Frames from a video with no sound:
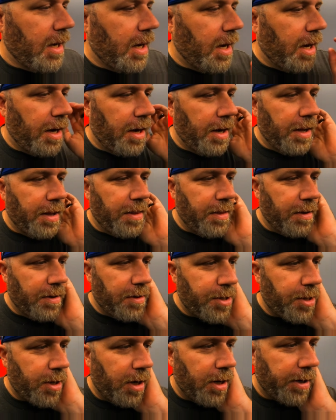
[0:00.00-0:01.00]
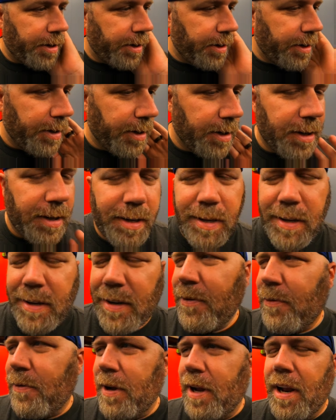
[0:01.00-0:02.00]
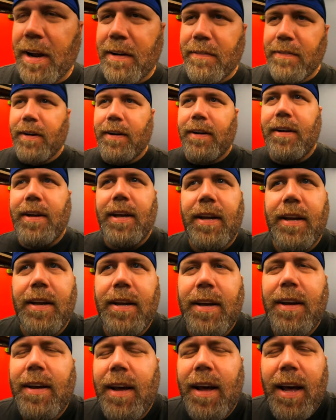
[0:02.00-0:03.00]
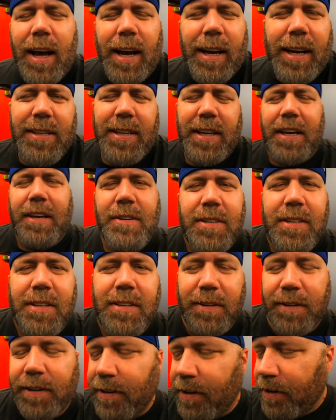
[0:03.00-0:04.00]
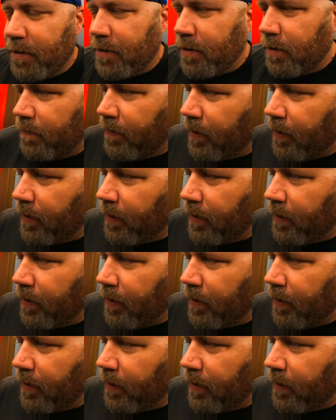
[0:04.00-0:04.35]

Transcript: the trucker, whatever. I guess he used to do YouTube